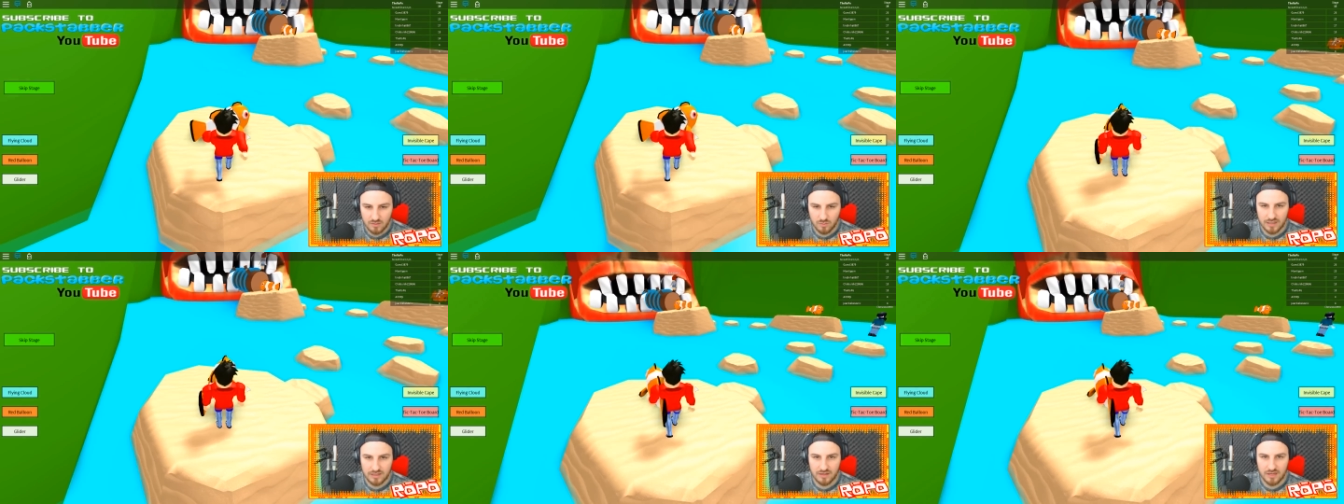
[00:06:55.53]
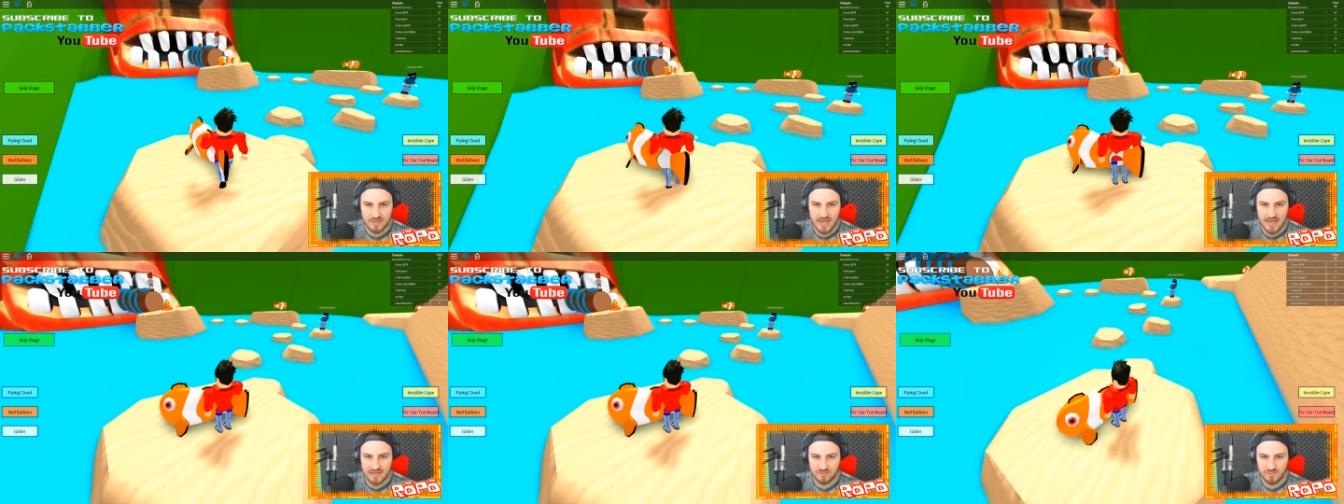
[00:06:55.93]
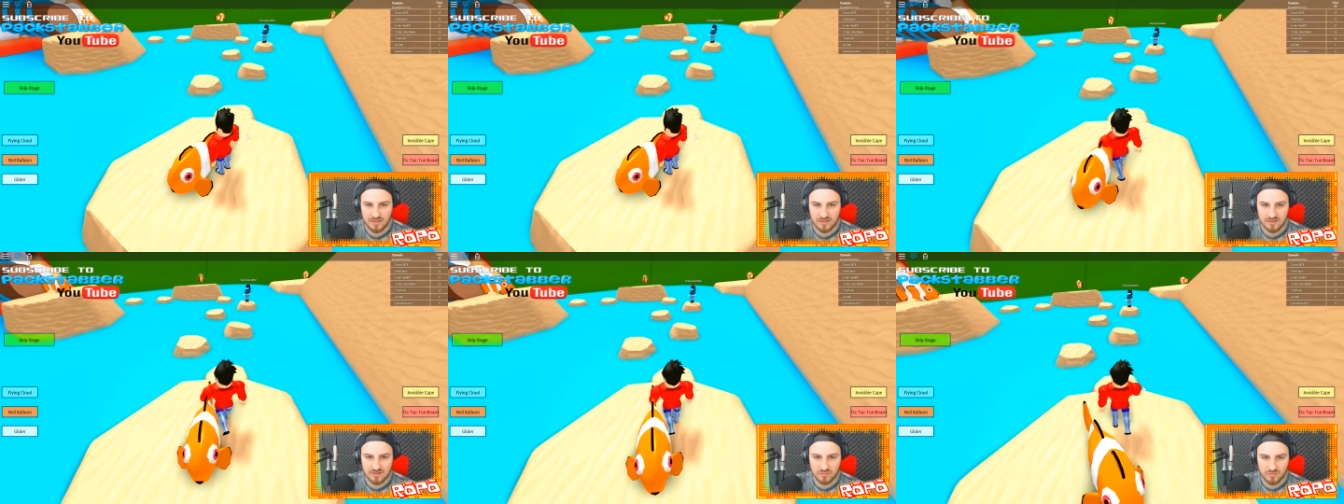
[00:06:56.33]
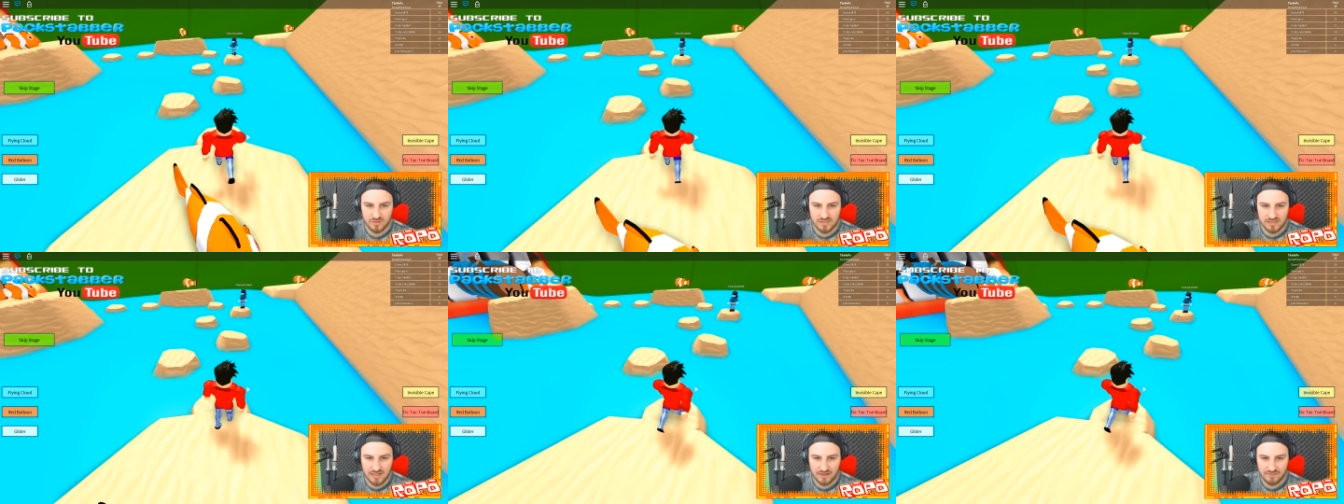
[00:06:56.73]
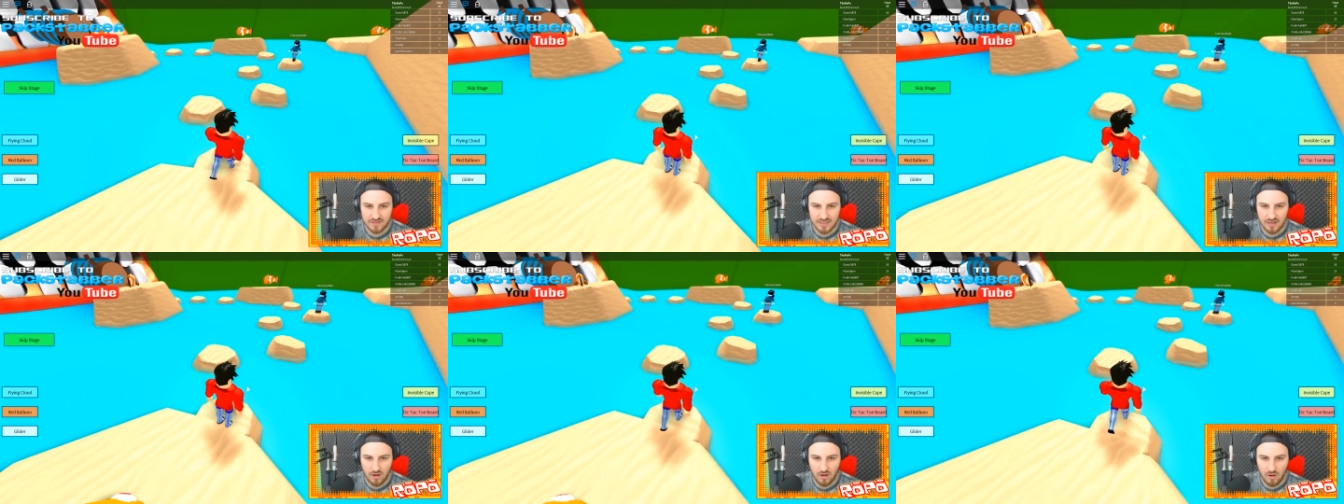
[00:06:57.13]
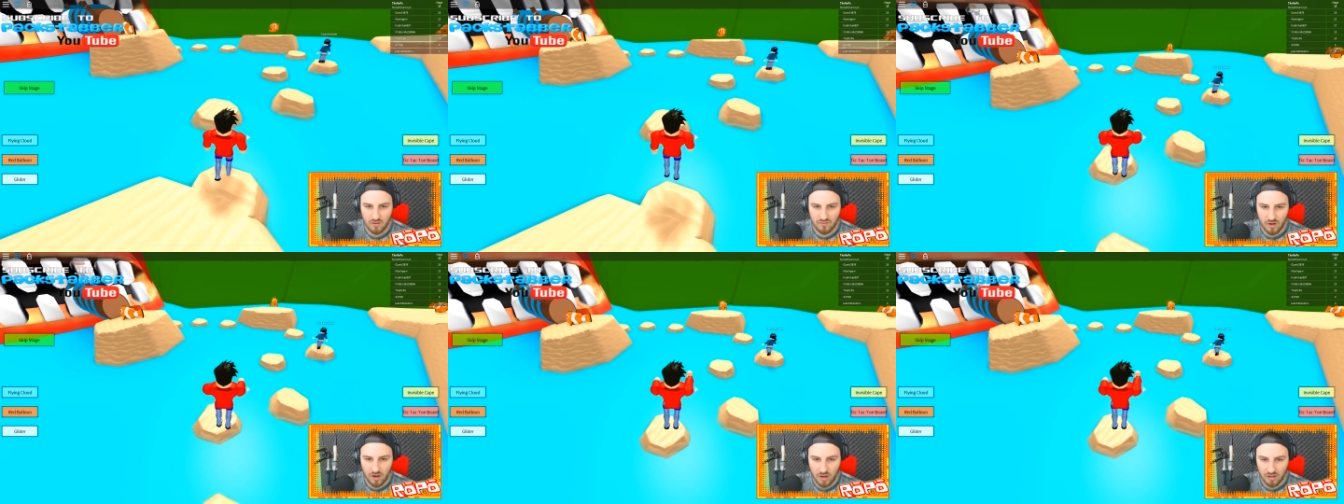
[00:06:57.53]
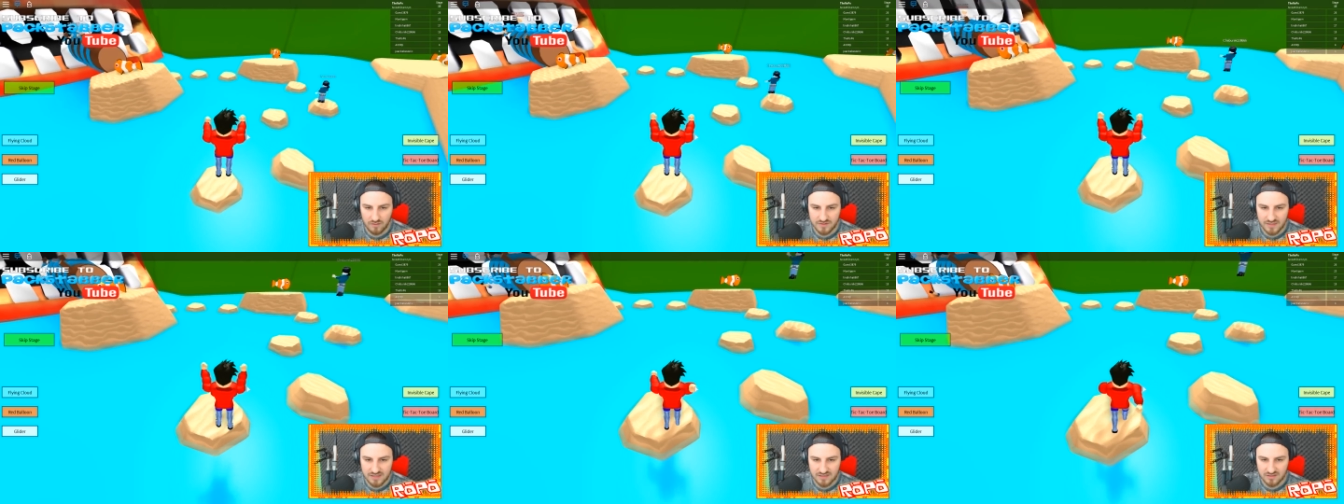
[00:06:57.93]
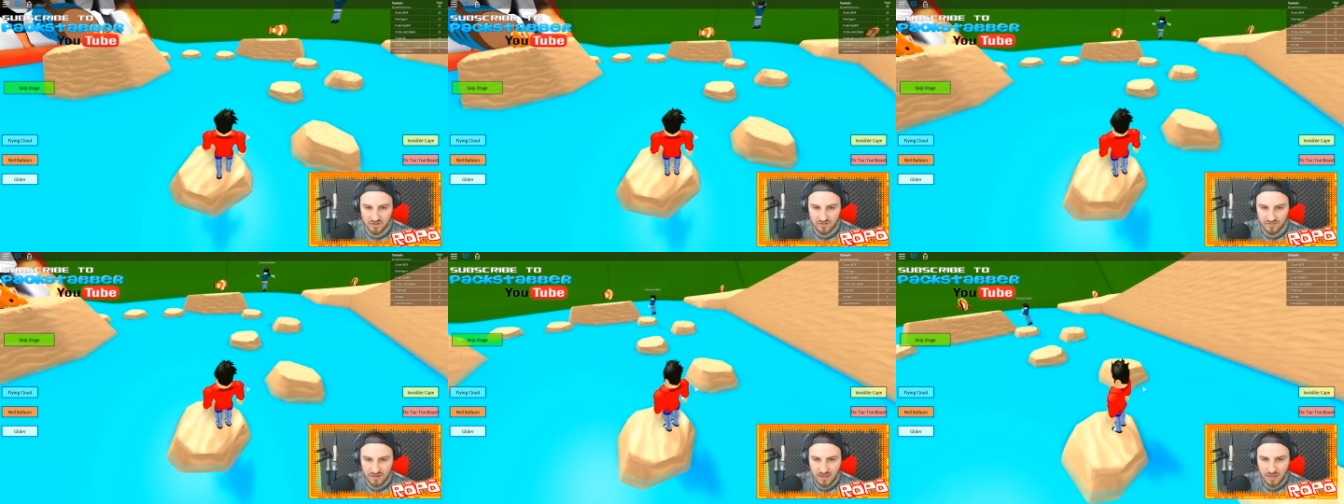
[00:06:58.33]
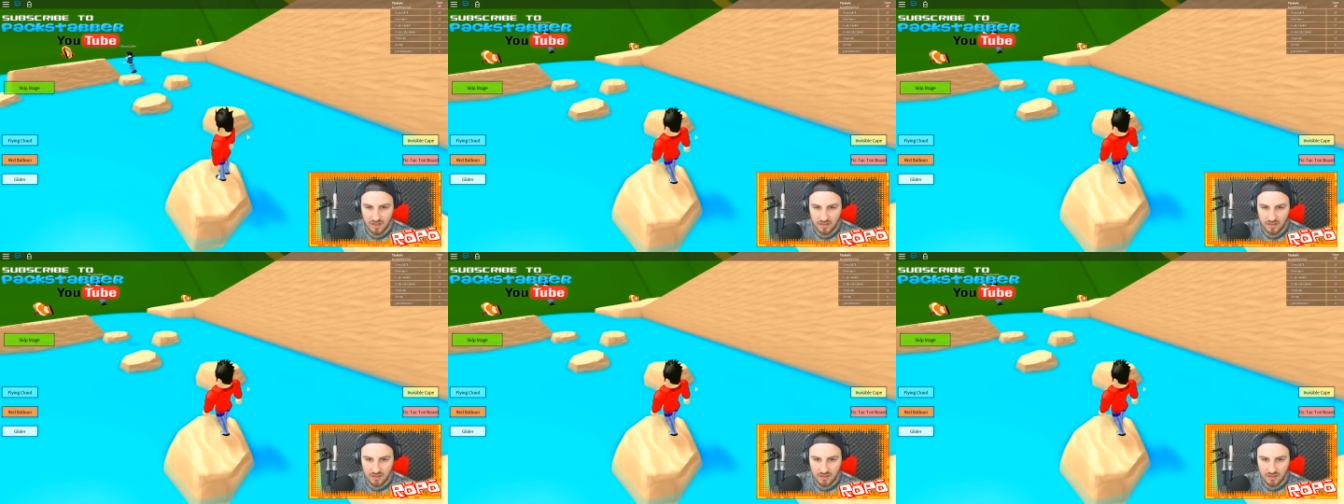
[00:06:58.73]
Well, not yet, because we still have to get over all of this stuff.